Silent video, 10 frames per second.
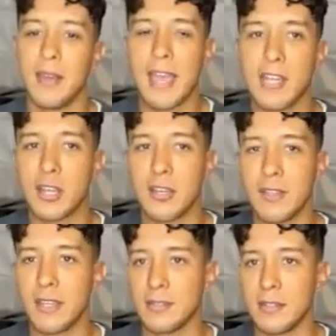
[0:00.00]
HIV
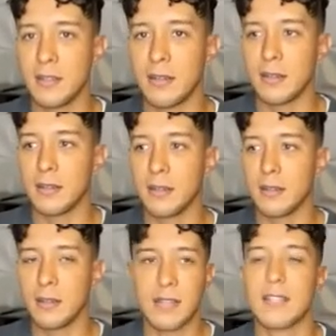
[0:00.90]
isn't,
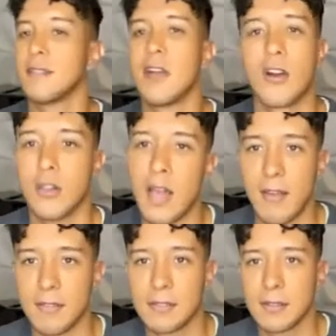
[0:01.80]
that's not our
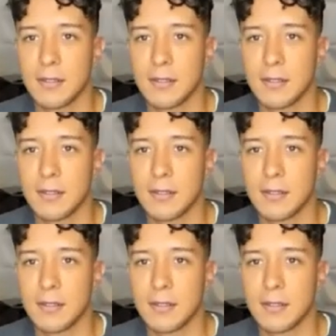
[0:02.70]
lives.